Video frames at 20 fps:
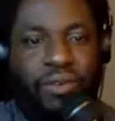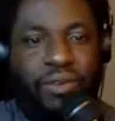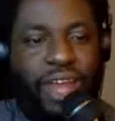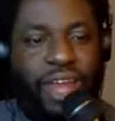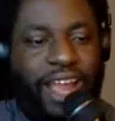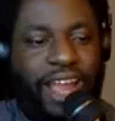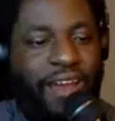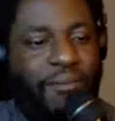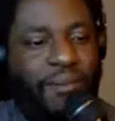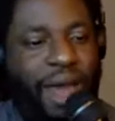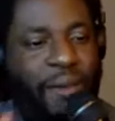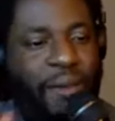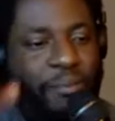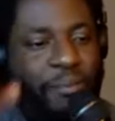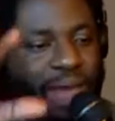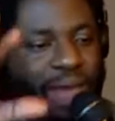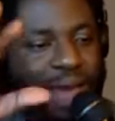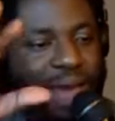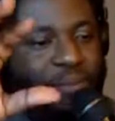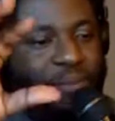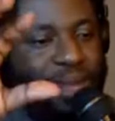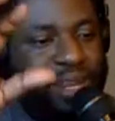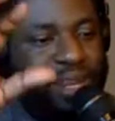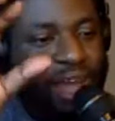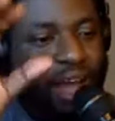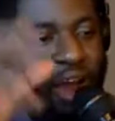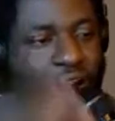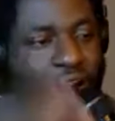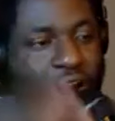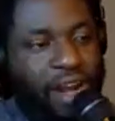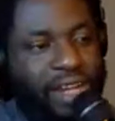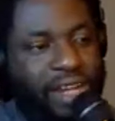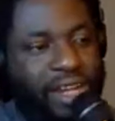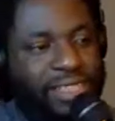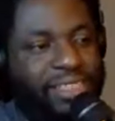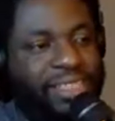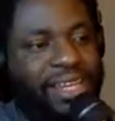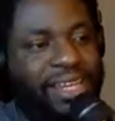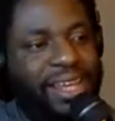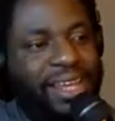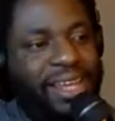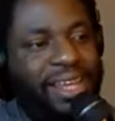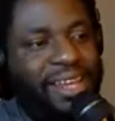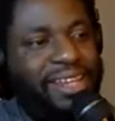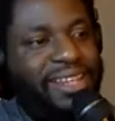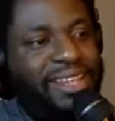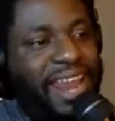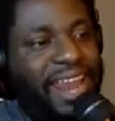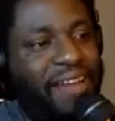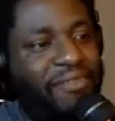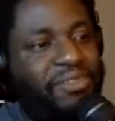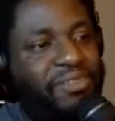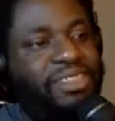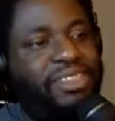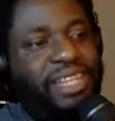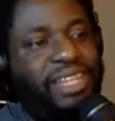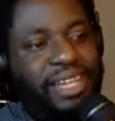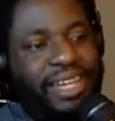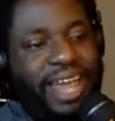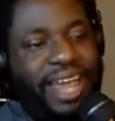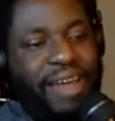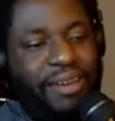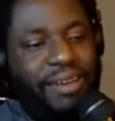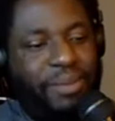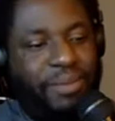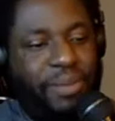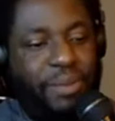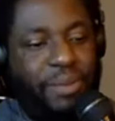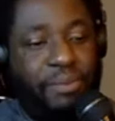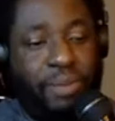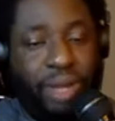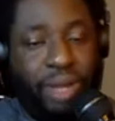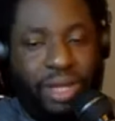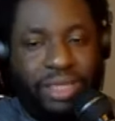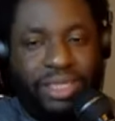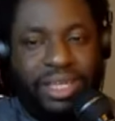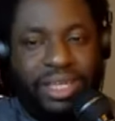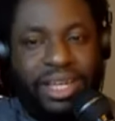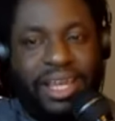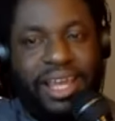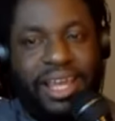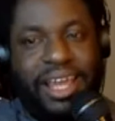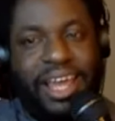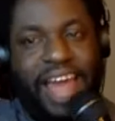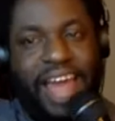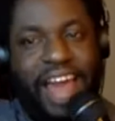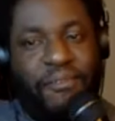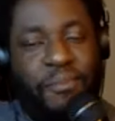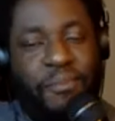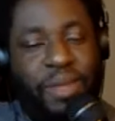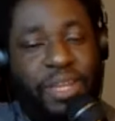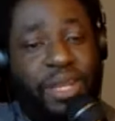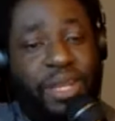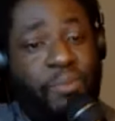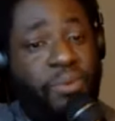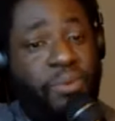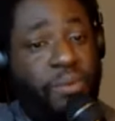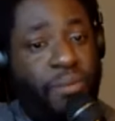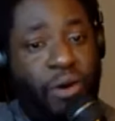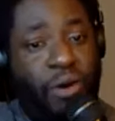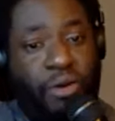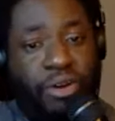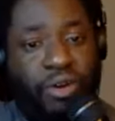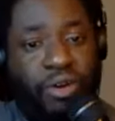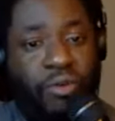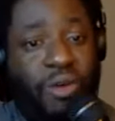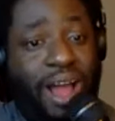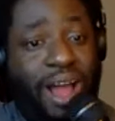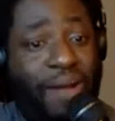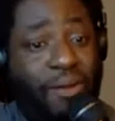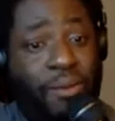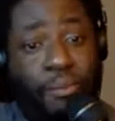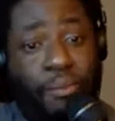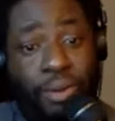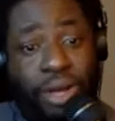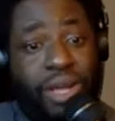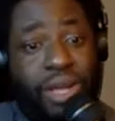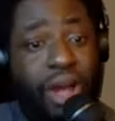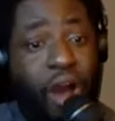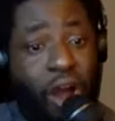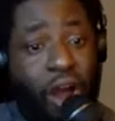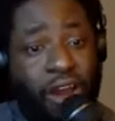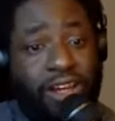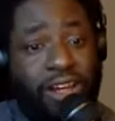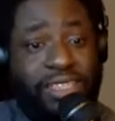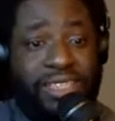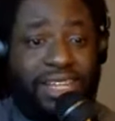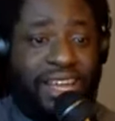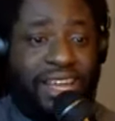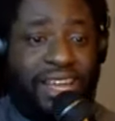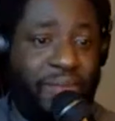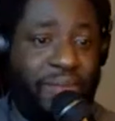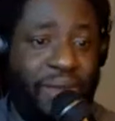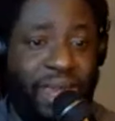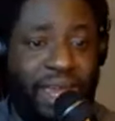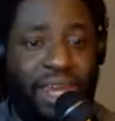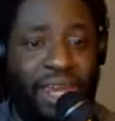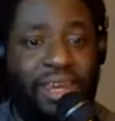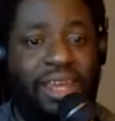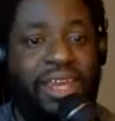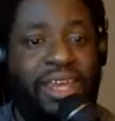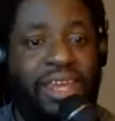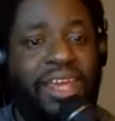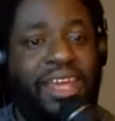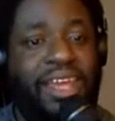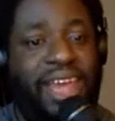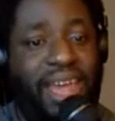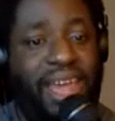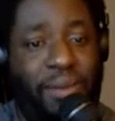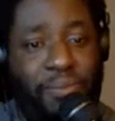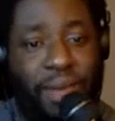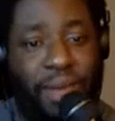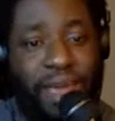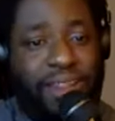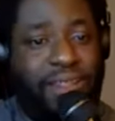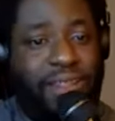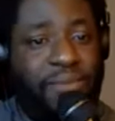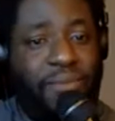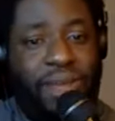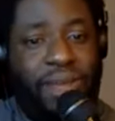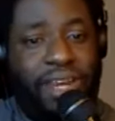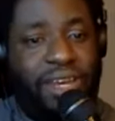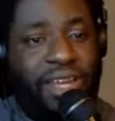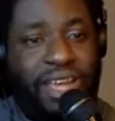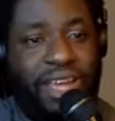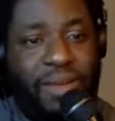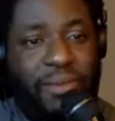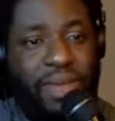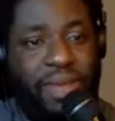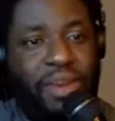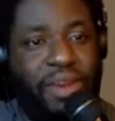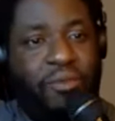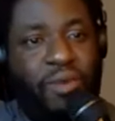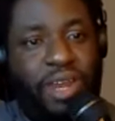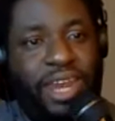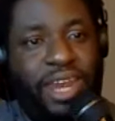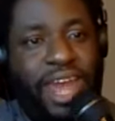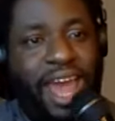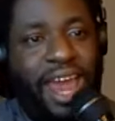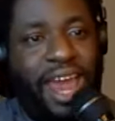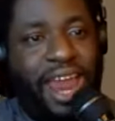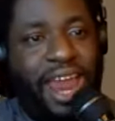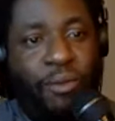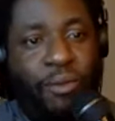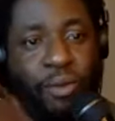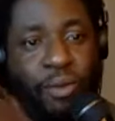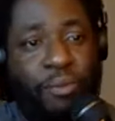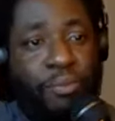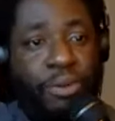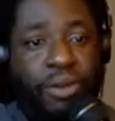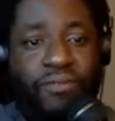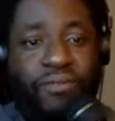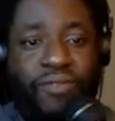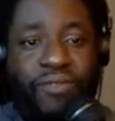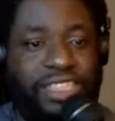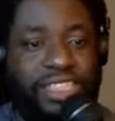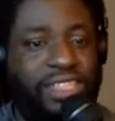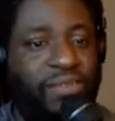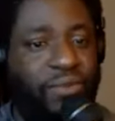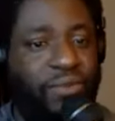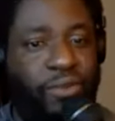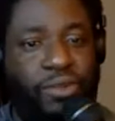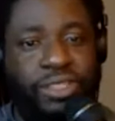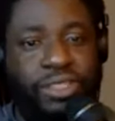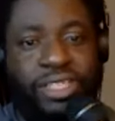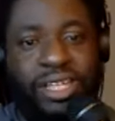Like I've, I'm, I've been the artist that I've sent out to be booked. I've been the promoter where I would book artists to come in and pay them money to come in and whatnot. I would book festivals.